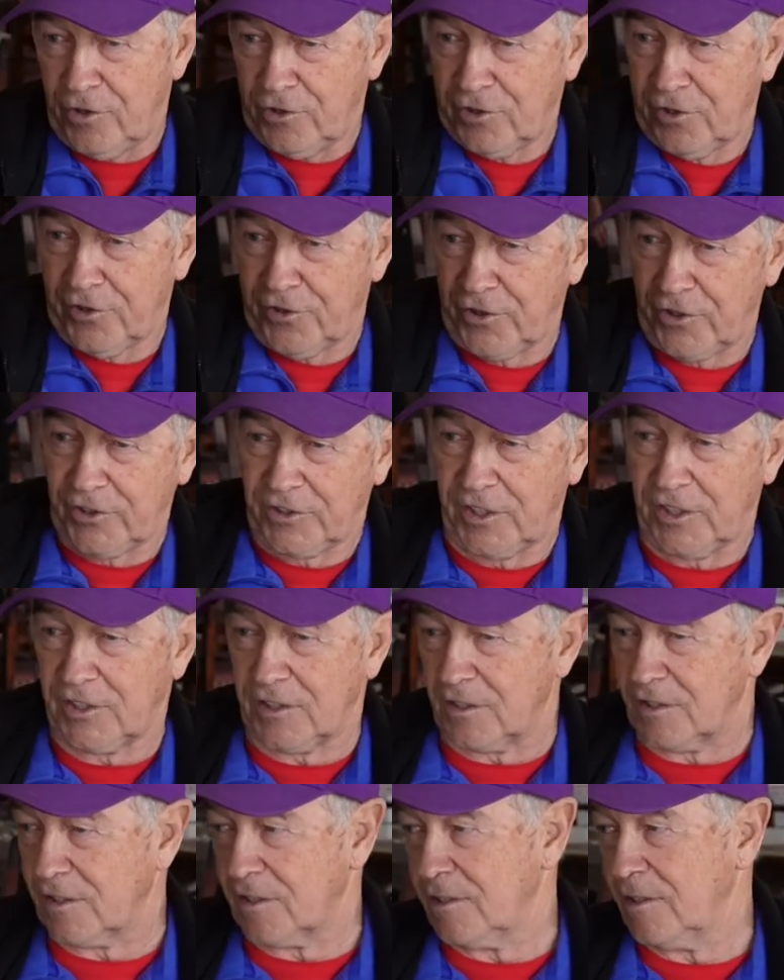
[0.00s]
those are the
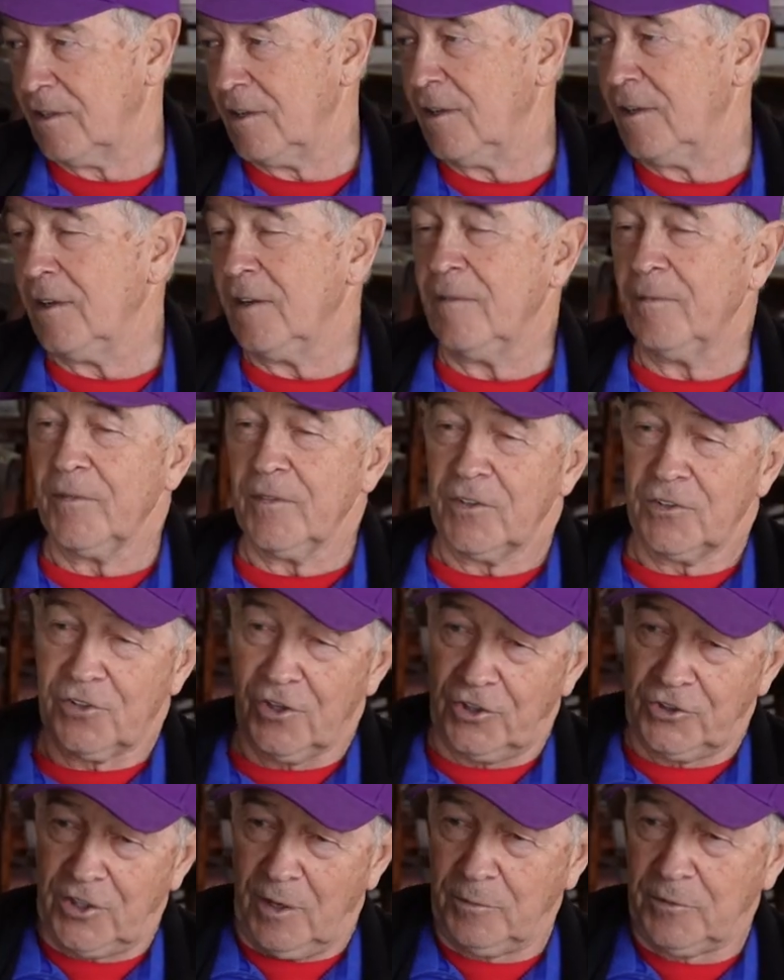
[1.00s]
thirty-sixes.
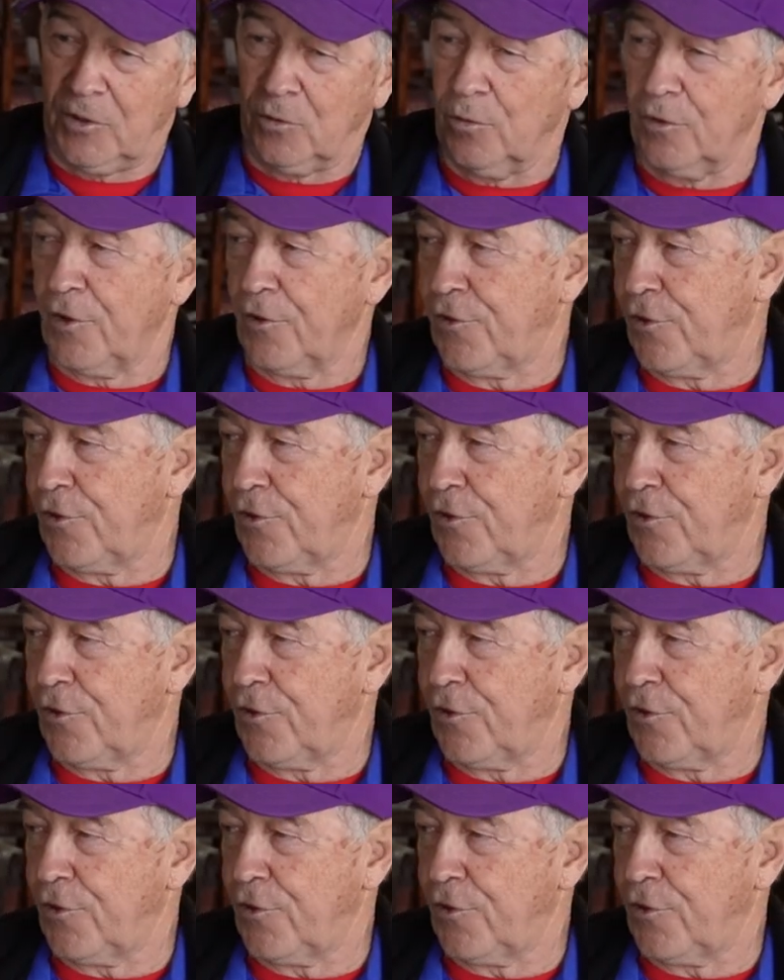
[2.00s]
So I jumped in with the